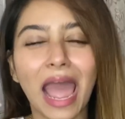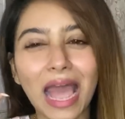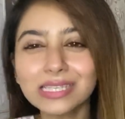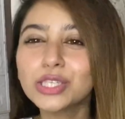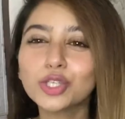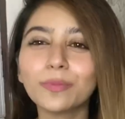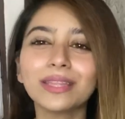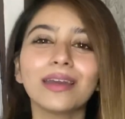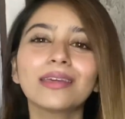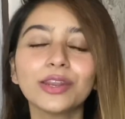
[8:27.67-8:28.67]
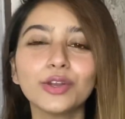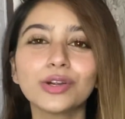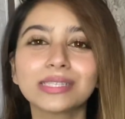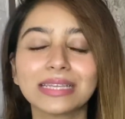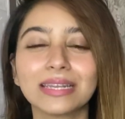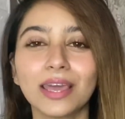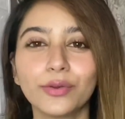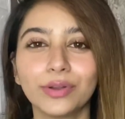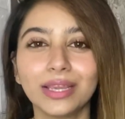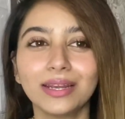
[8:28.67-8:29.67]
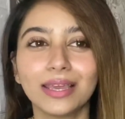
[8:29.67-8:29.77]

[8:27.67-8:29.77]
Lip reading: has to be there in your skincare routine.